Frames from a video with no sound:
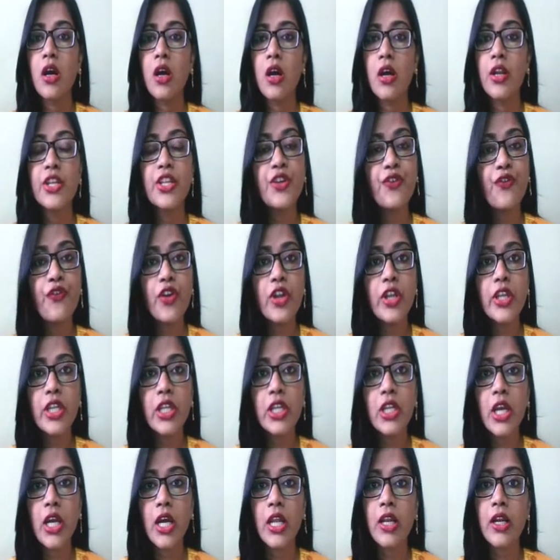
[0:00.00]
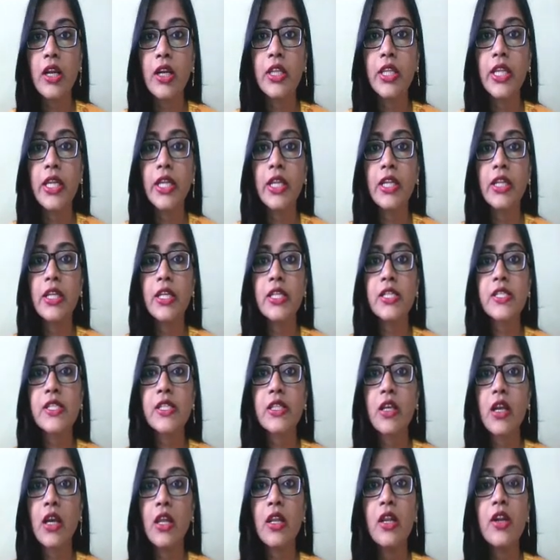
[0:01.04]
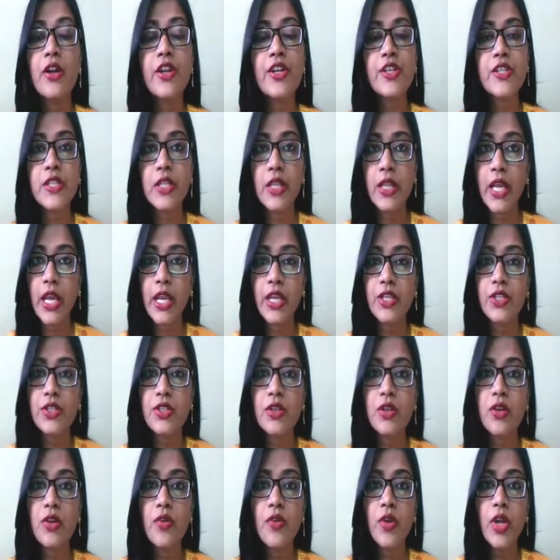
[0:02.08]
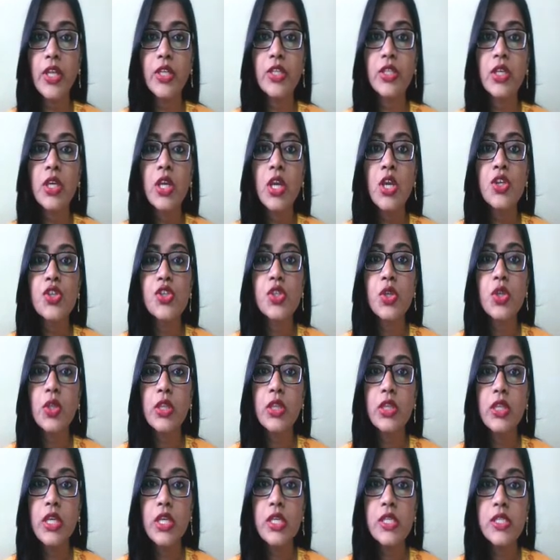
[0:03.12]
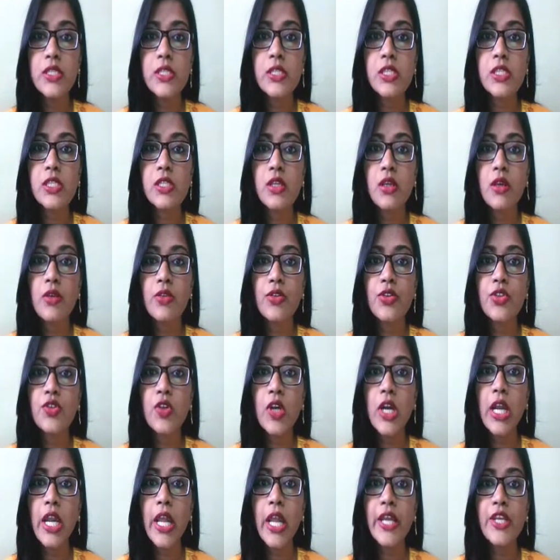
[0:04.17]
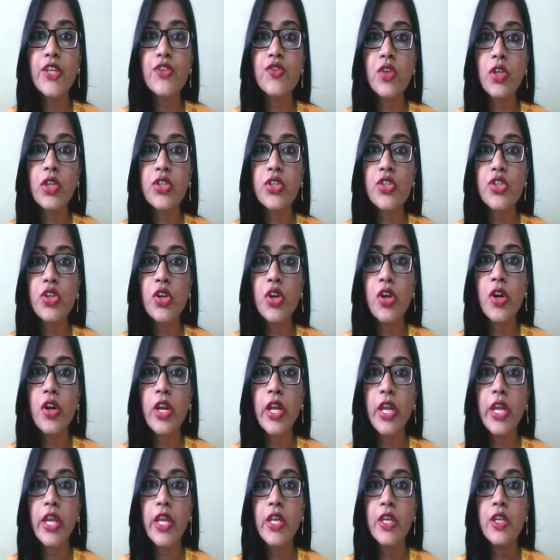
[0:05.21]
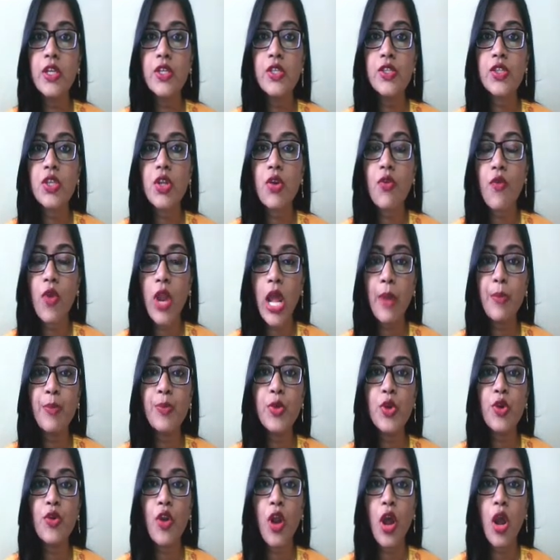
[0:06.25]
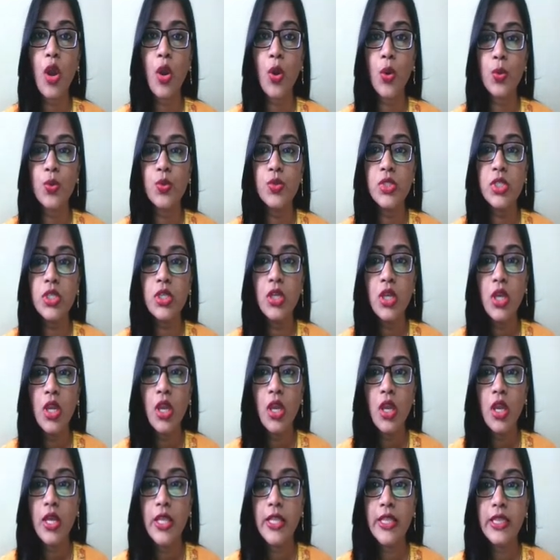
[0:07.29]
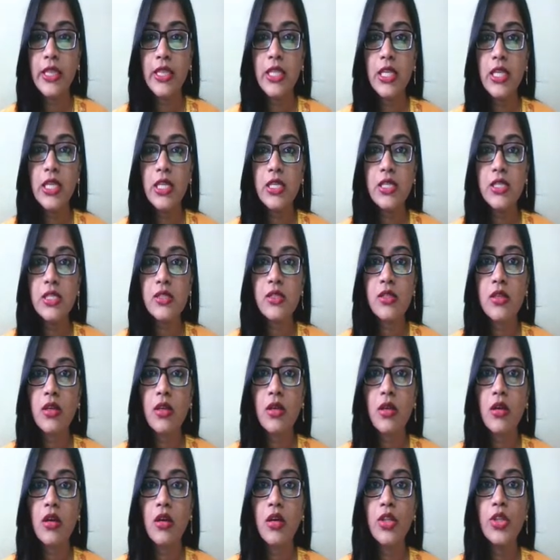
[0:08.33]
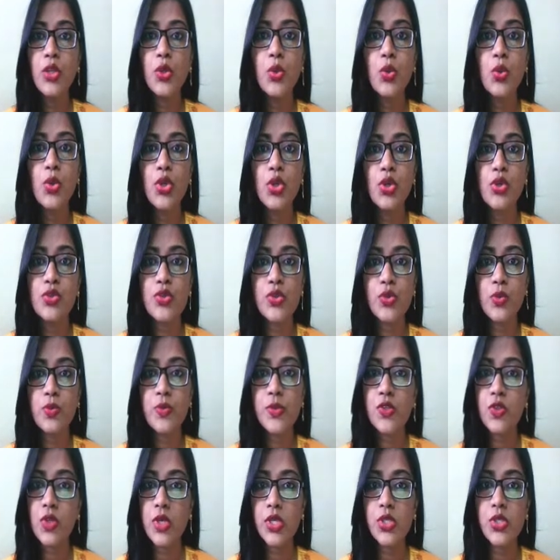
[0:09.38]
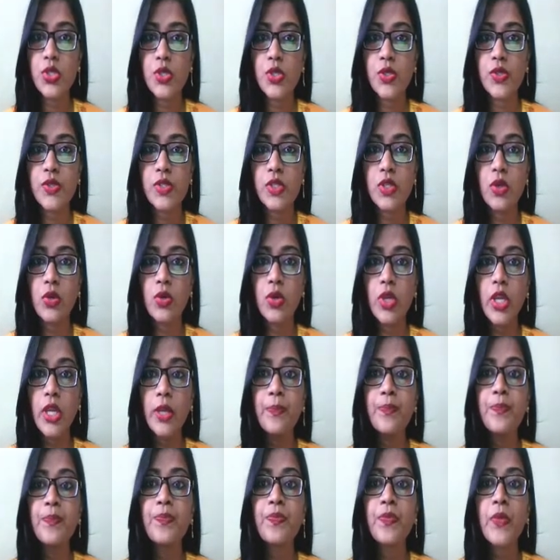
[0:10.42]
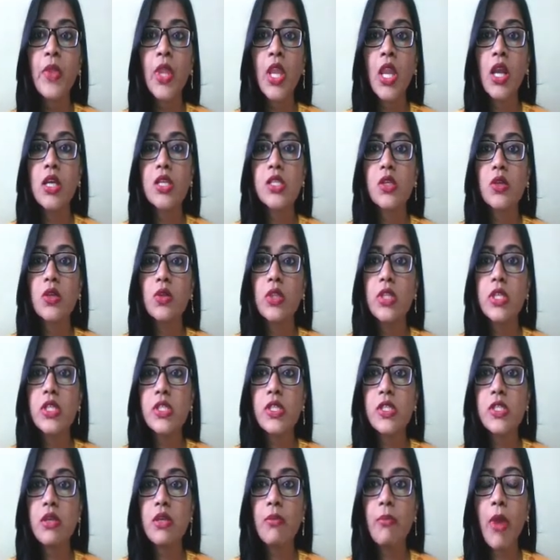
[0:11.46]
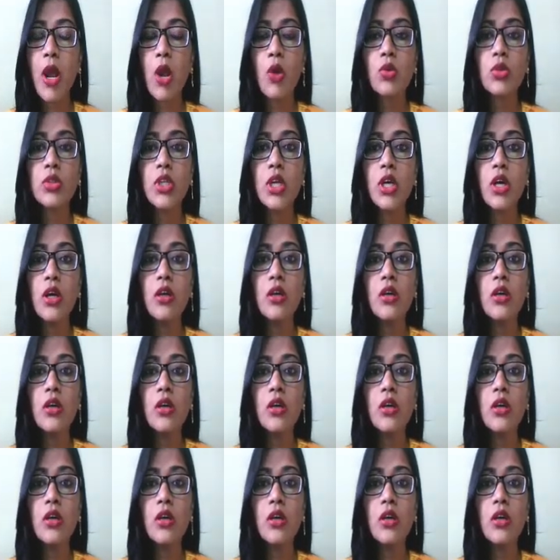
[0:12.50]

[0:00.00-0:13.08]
different in color. Its color is light, right? So this thread-like structure is wrapped around these nucleosome structures. Okay, so this is about the